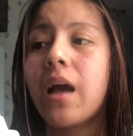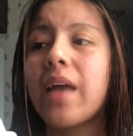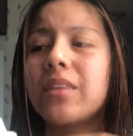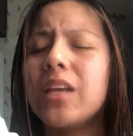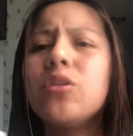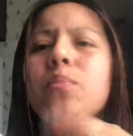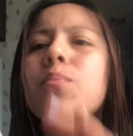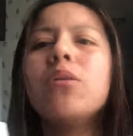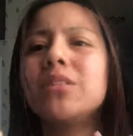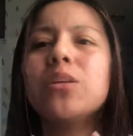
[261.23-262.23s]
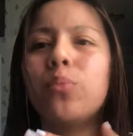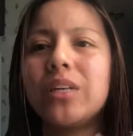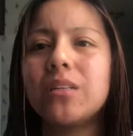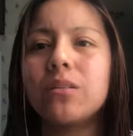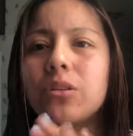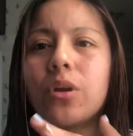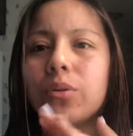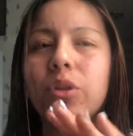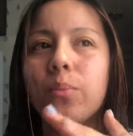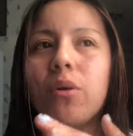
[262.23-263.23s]
I think they're mostly re- they're
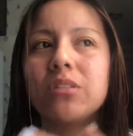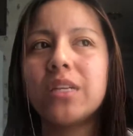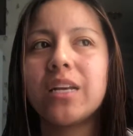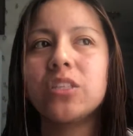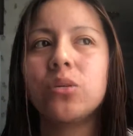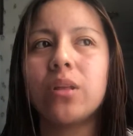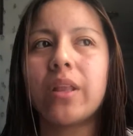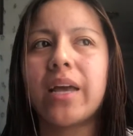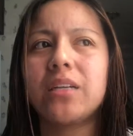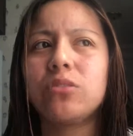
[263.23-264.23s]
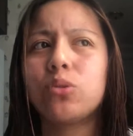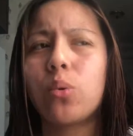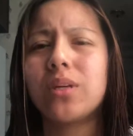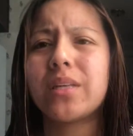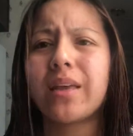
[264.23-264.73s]
they're mostly into the line towards